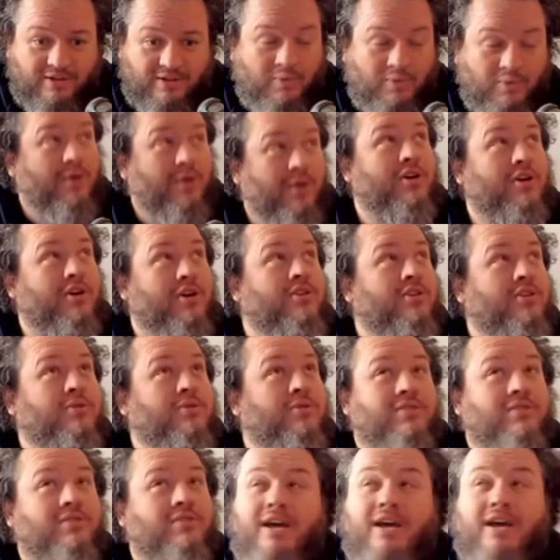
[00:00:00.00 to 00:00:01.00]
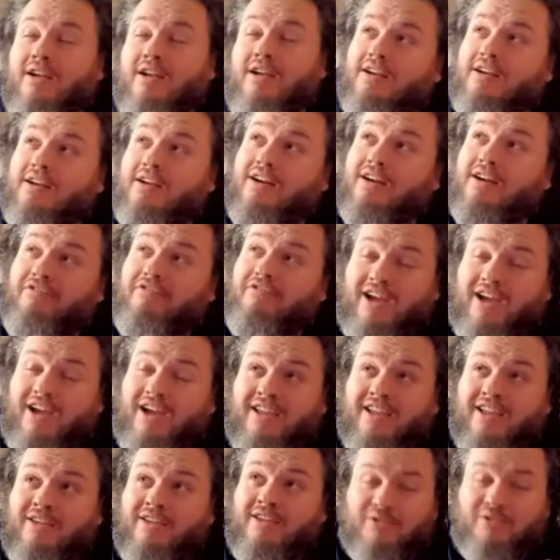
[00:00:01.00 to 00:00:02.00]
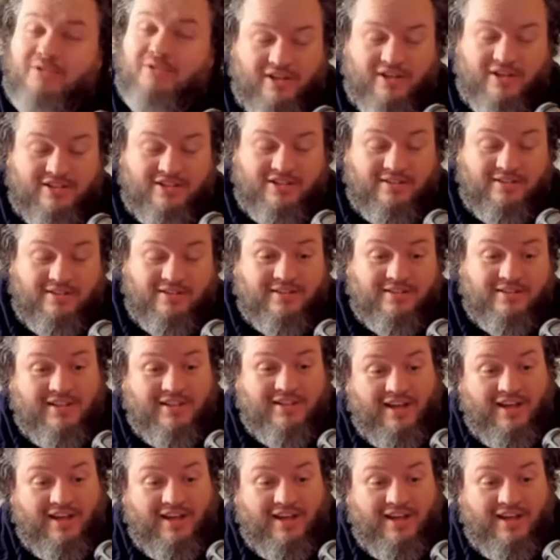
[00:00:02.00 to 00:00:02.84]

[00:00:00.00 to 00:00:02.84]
what am I going to do today? Flying eels. Excellent.